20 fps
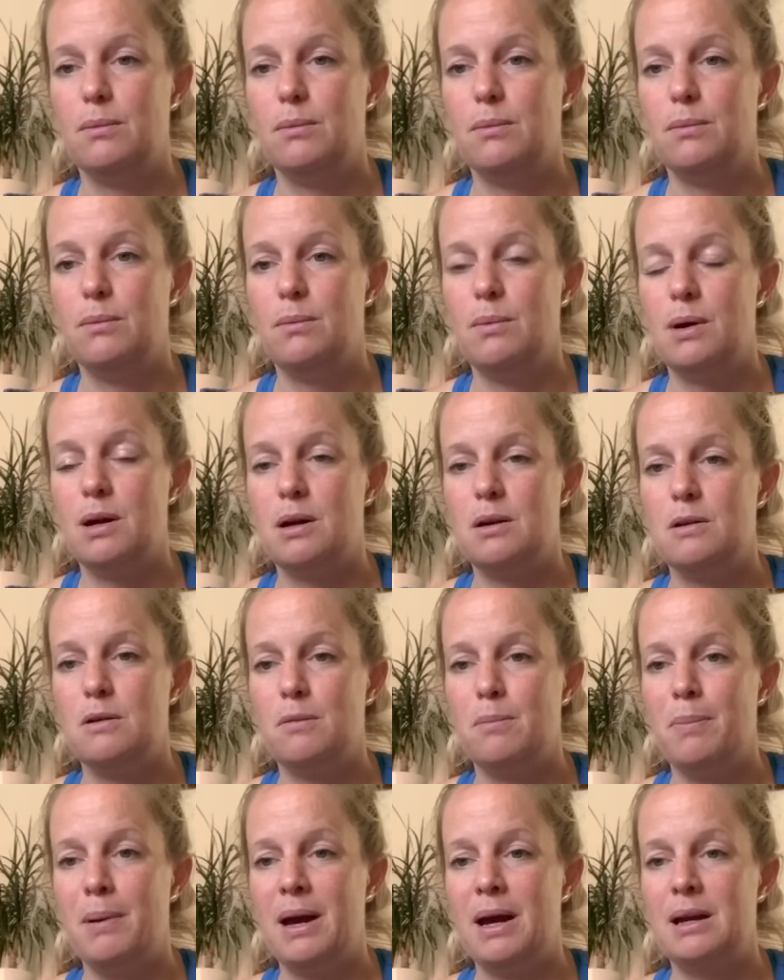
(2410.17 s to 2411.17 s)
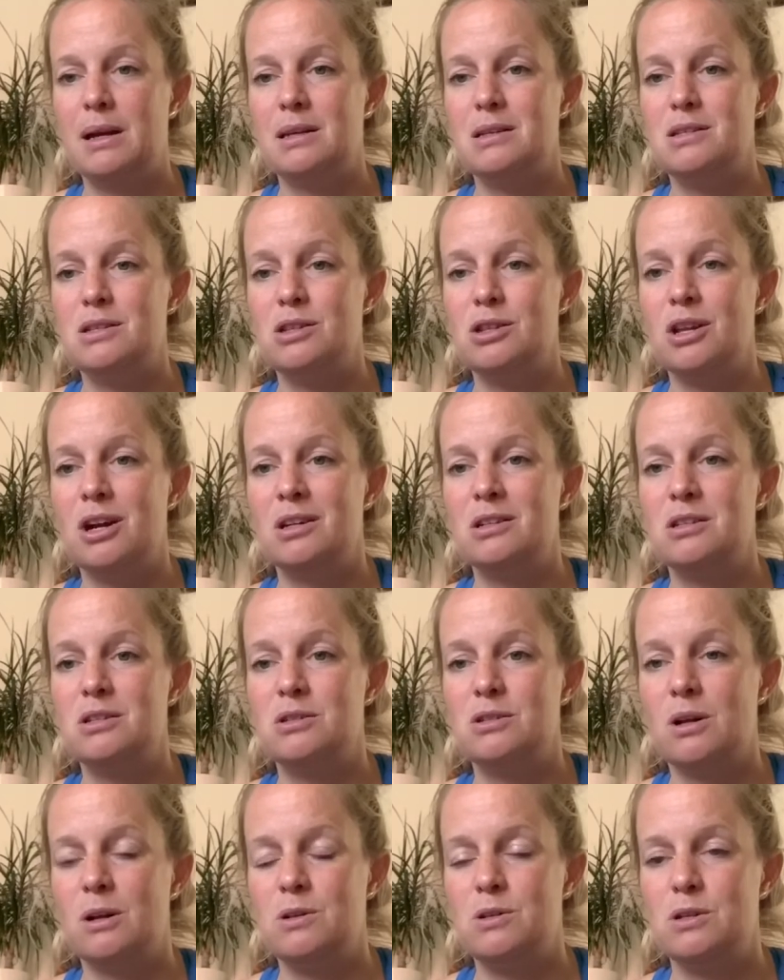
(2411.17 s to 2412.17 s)
where your back is not
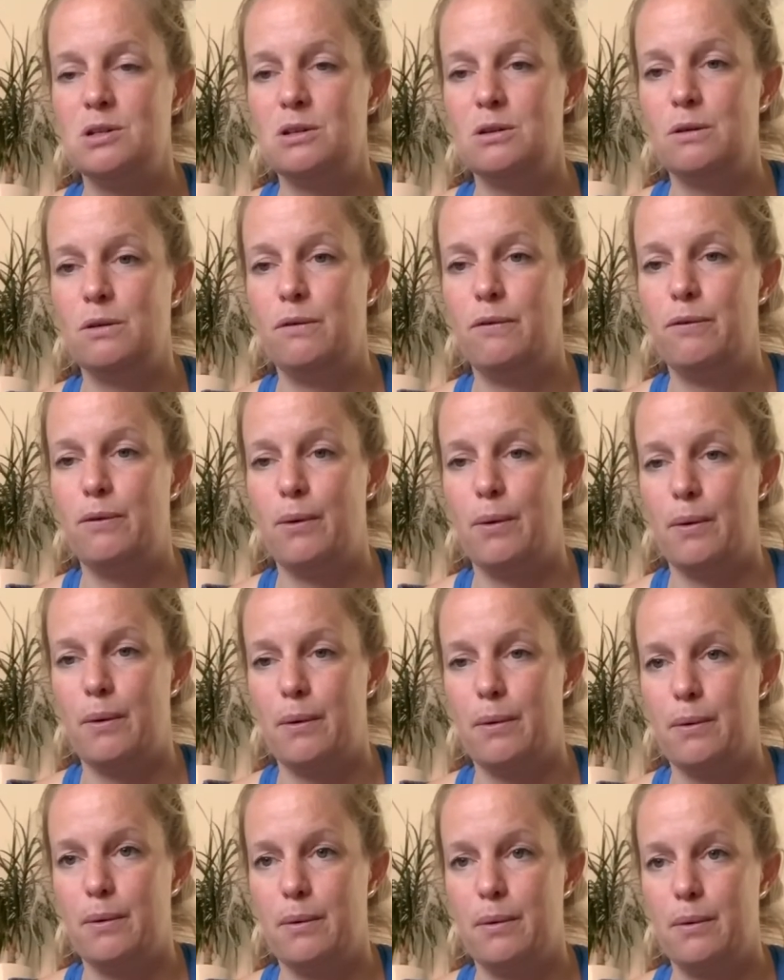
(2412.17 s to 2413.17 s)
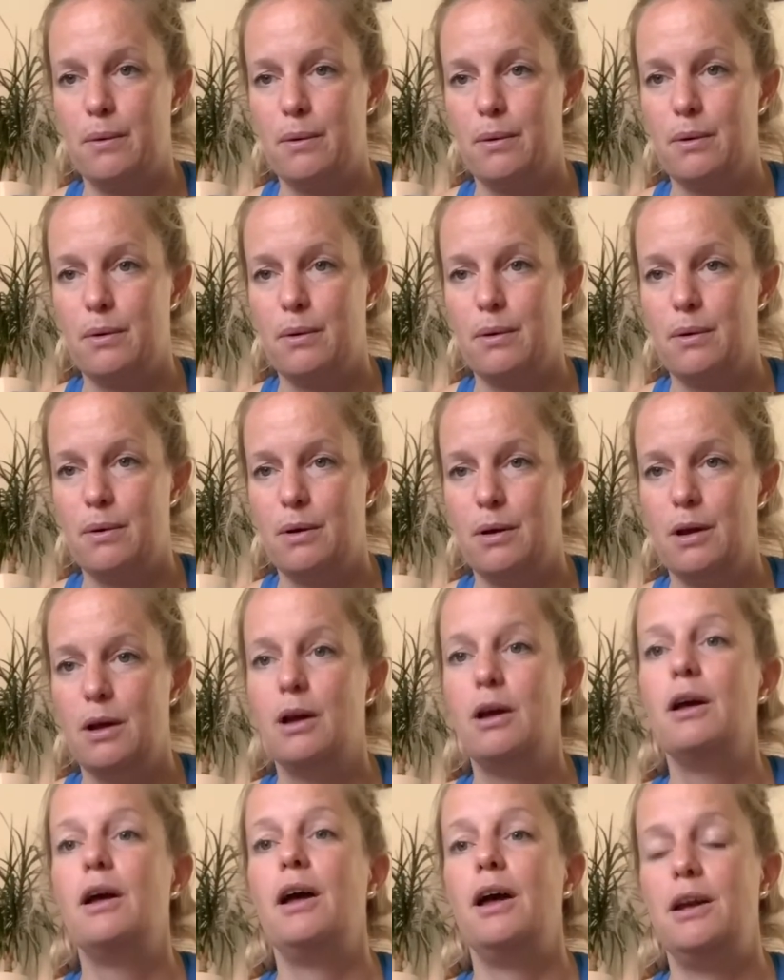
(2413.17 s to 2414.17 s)
touching the floor.
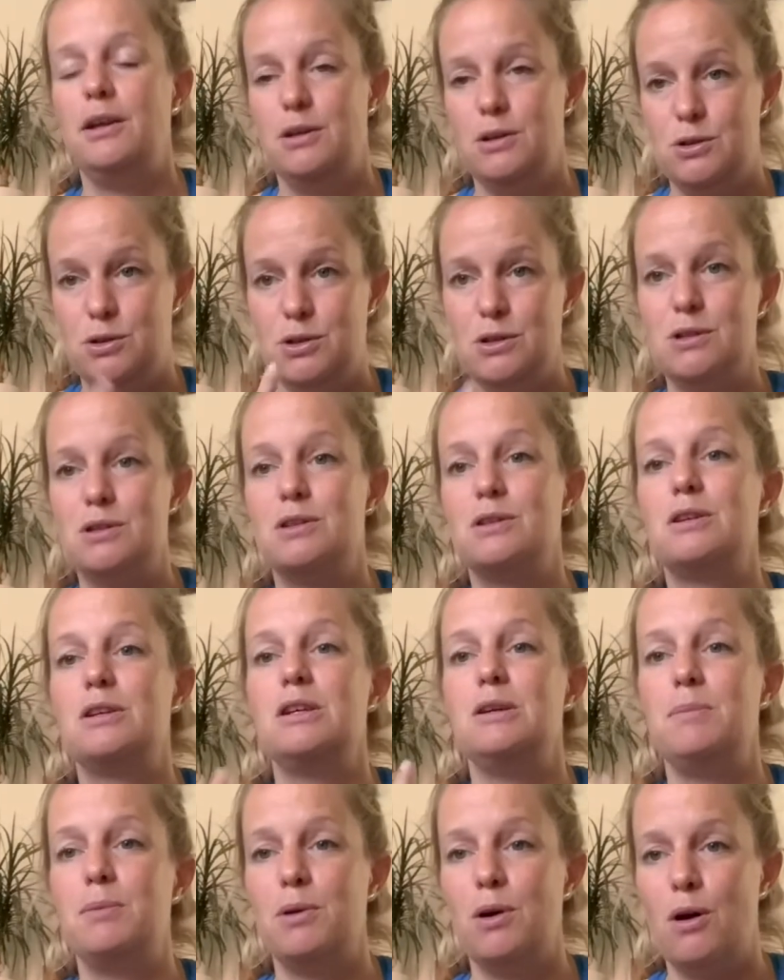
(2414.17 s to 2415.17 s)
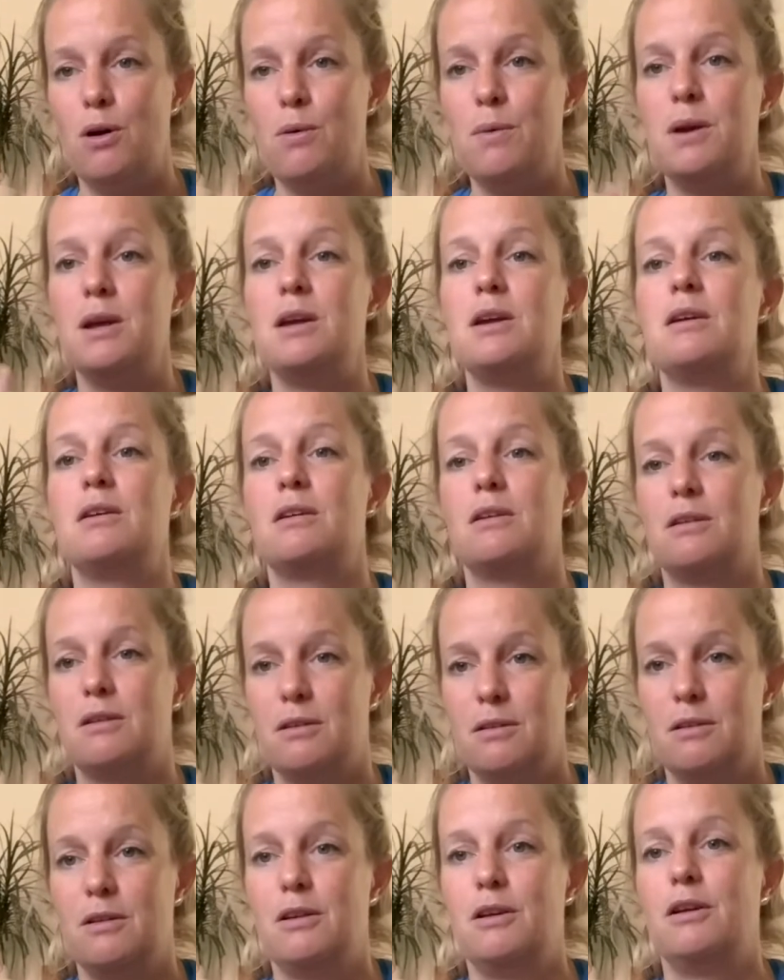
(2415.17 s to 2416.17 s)
And you just keep going
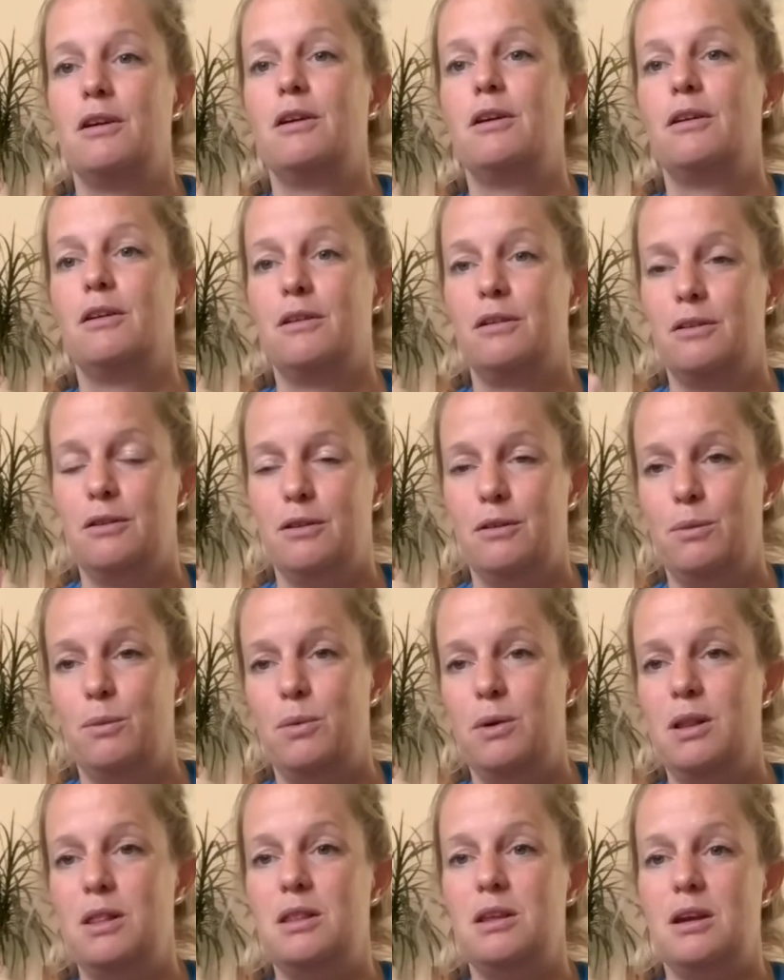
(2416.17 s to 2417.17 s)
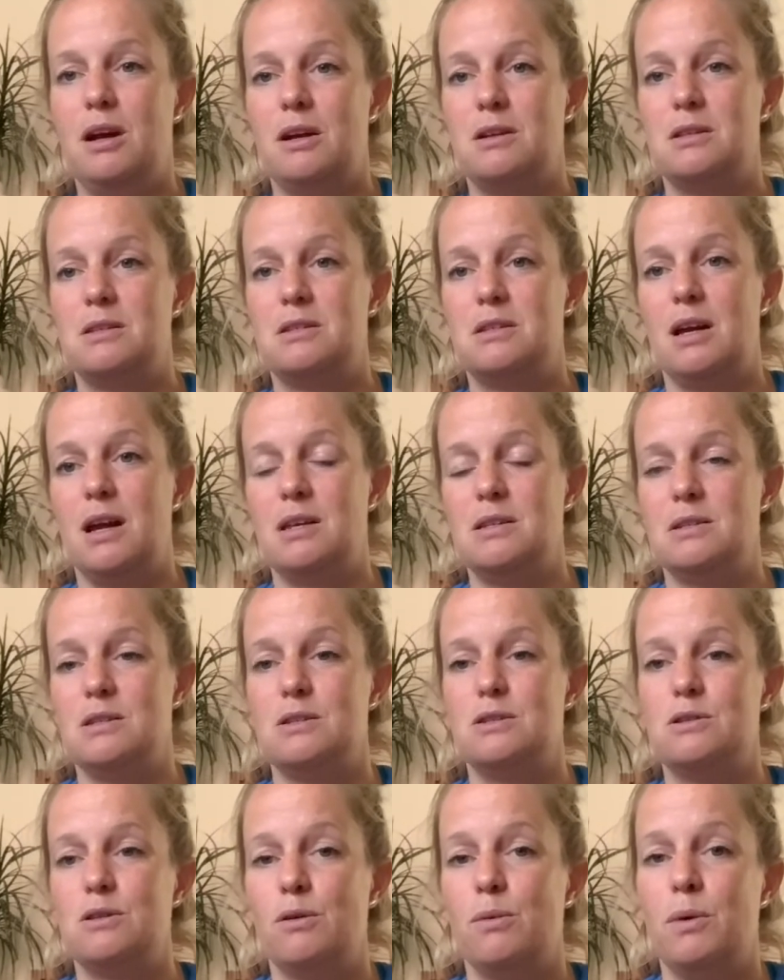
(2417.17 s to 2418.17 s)
with the
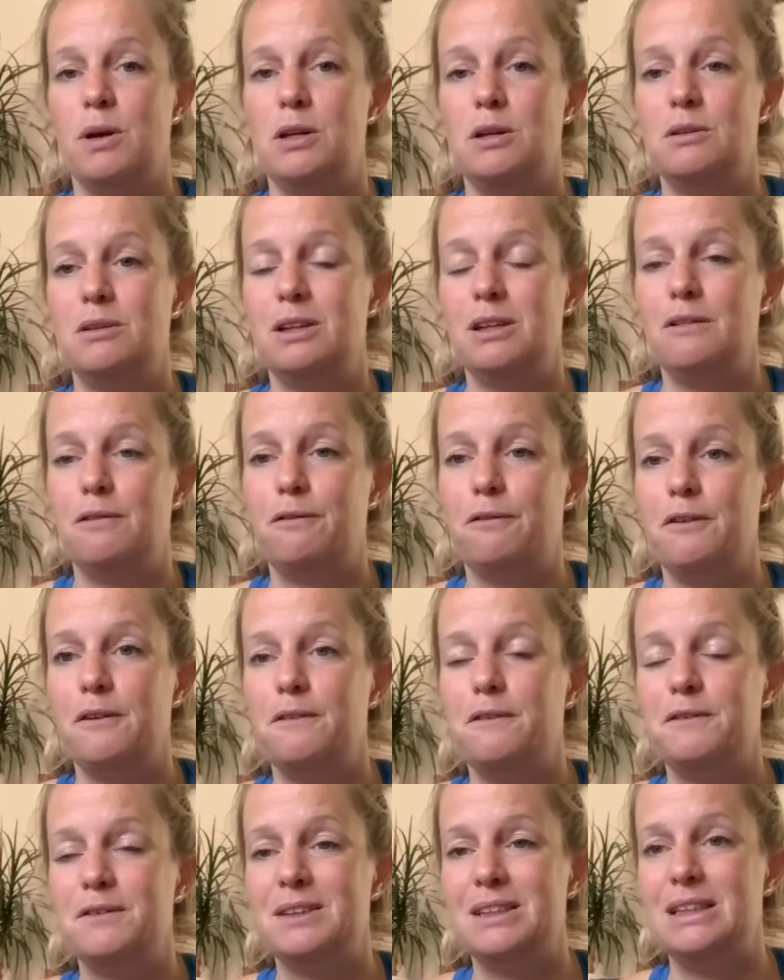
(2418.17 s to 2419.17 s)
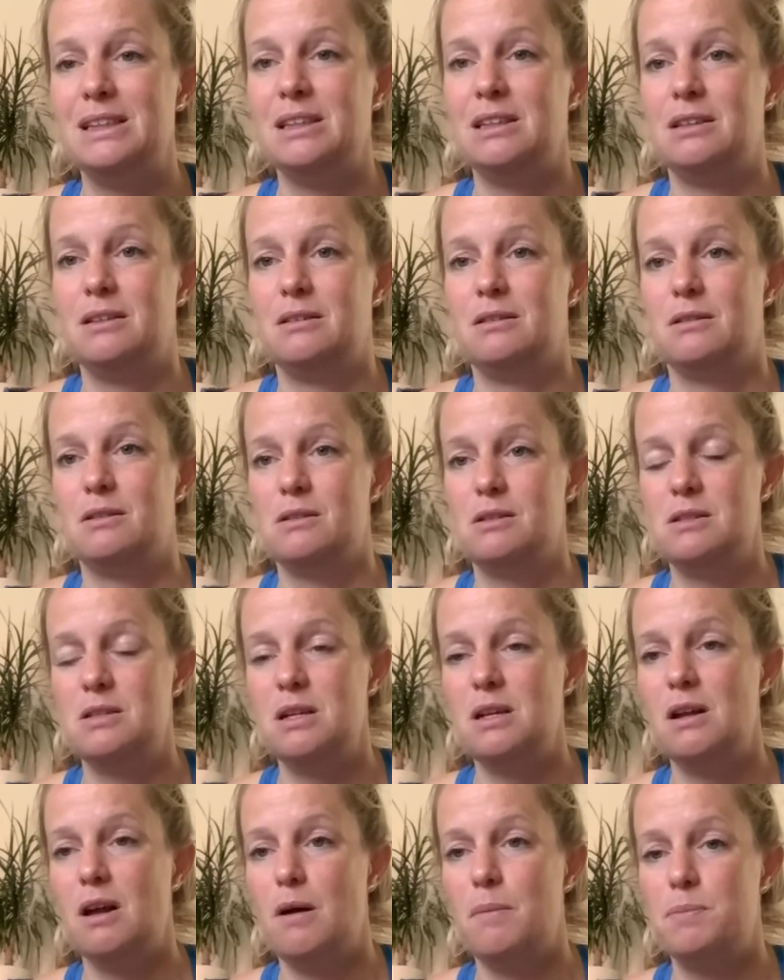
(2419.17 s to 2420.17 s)
exercises. So when you did 15
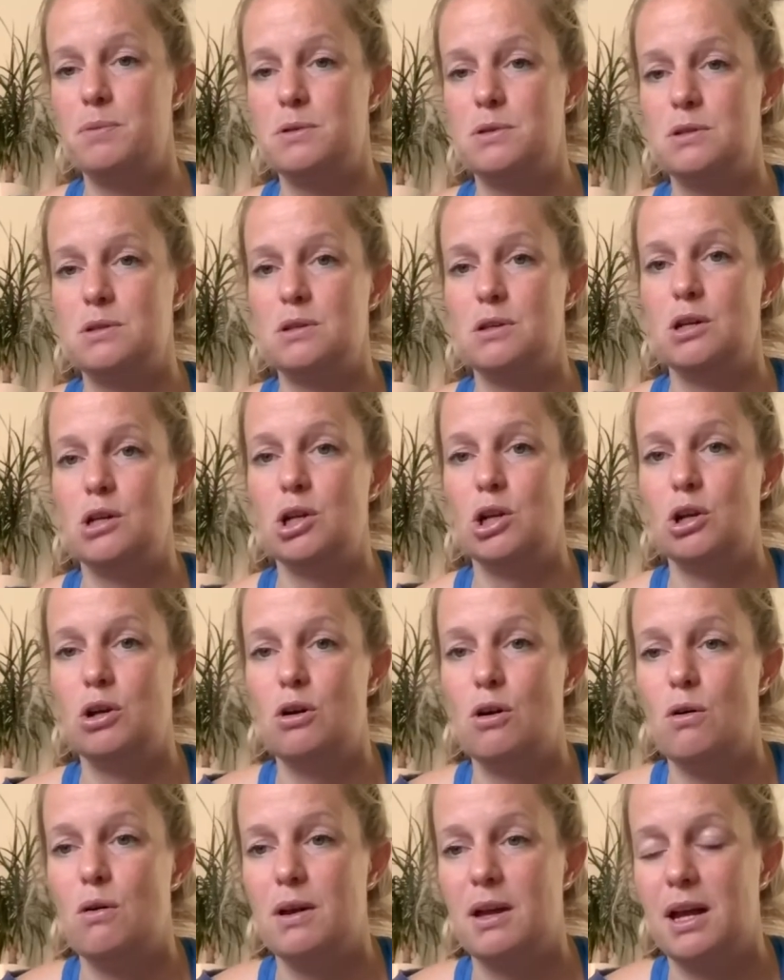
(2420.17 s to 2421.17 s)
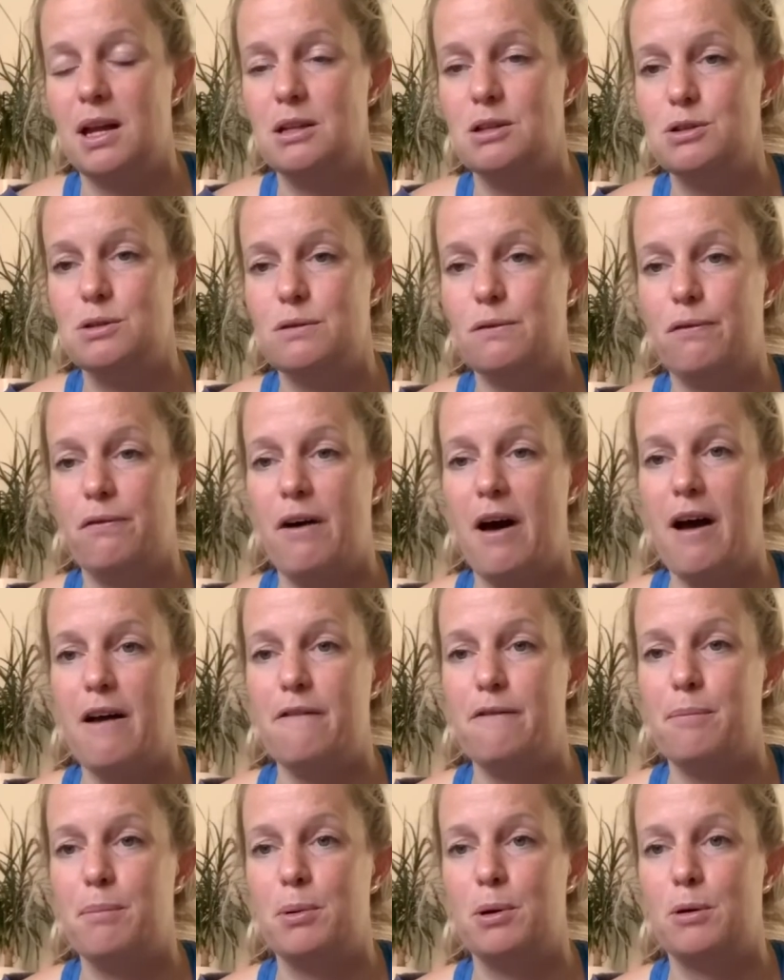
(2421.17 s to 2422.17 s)
sit-ups, you can go again to
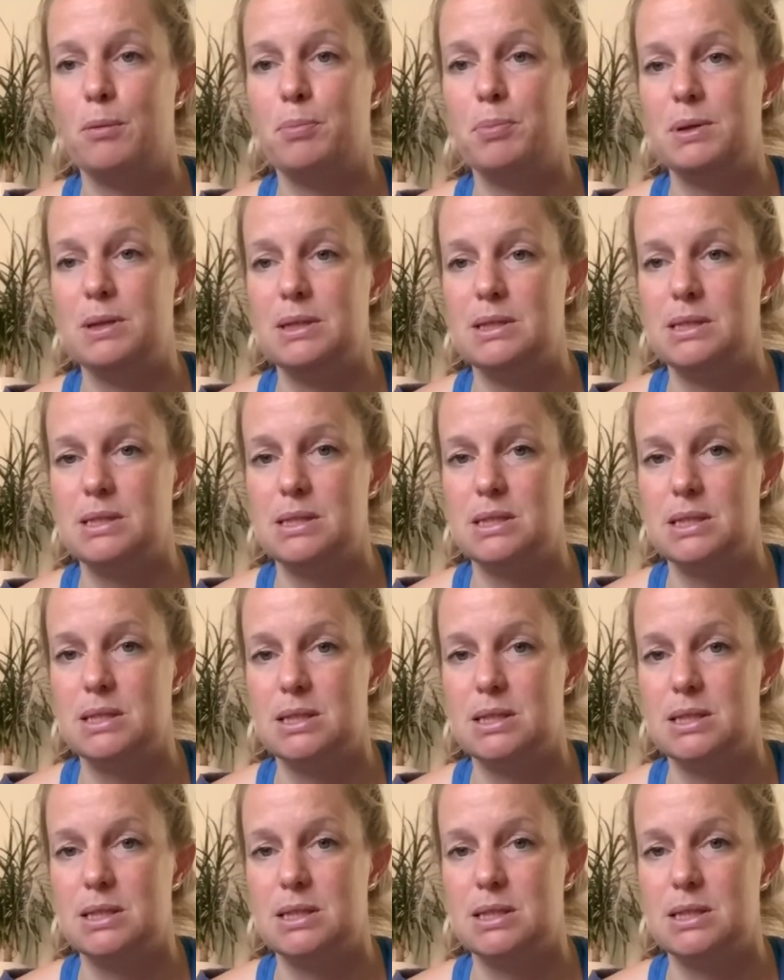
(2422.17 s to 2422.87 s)
5 burpees.